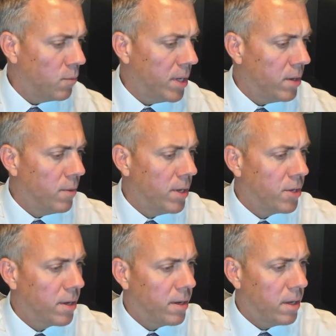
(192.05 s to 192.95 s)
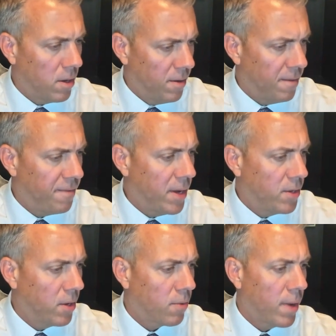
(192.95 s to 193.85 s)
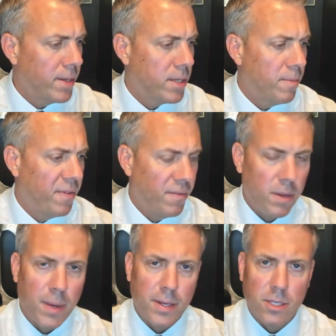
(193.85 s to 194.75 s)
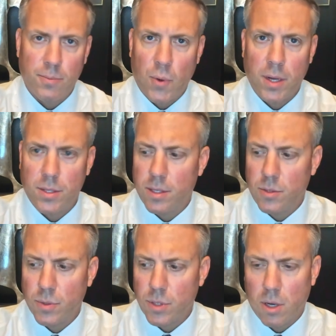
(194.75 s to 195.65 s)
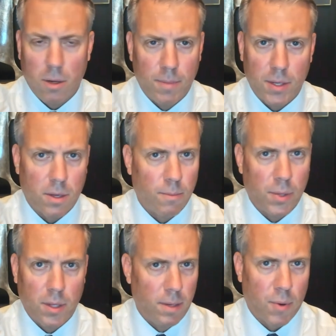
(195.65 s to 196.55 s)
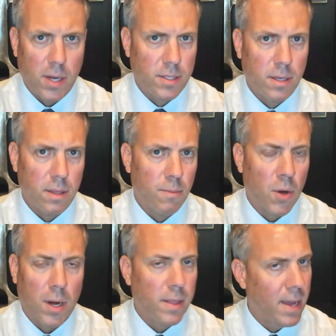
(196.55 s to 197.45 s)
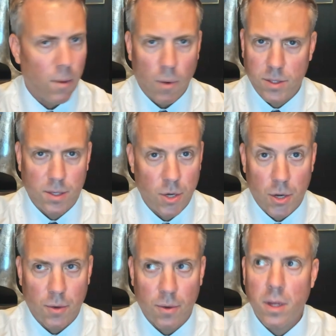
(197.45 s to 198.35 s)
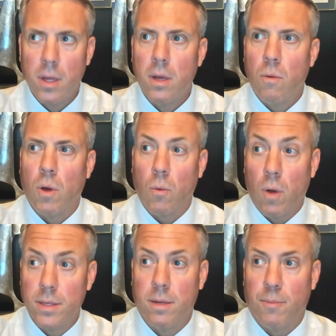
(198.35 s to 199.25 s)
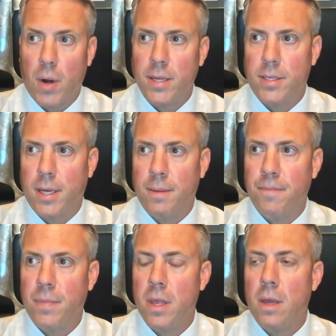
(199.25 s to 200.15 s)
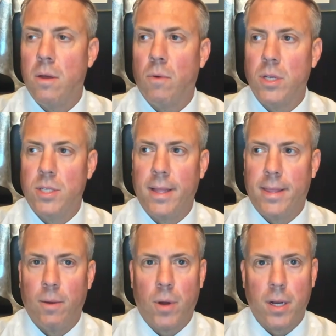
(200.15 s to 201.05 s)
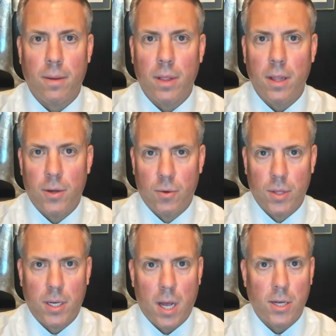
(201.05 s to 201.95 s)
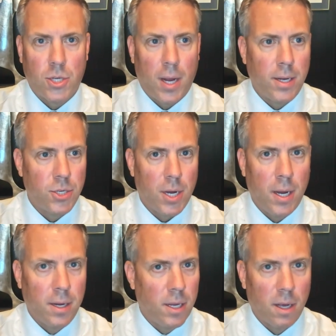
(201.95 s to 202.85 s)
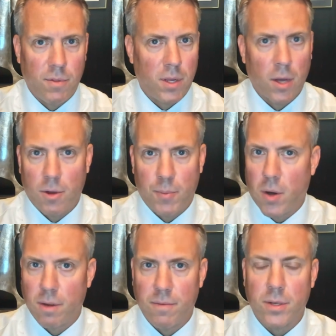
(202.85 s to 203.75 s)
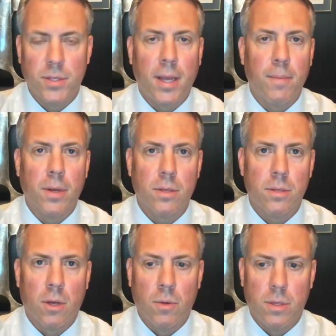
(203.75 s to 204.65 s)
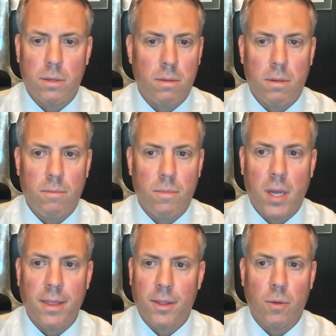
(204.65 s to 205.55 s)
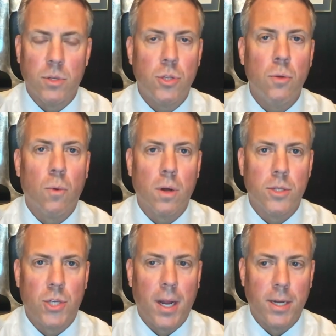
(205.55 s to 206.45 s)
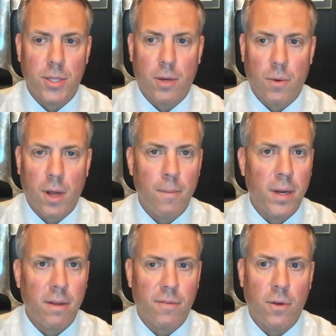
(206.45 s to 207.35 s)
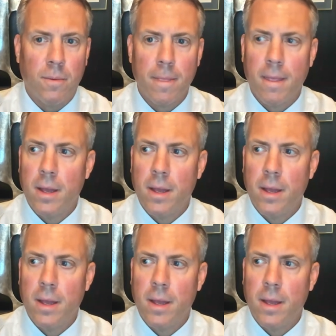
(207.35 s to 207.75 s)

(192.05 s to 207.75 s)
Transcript: We we took or the Fed took rates up 50 basis points. This was all but completely priced into the market. That wasn't new. What wasn't priced in was that they were going to literally not change any of the other part of their statement. So it's I think there was two words changed that were not meaningful.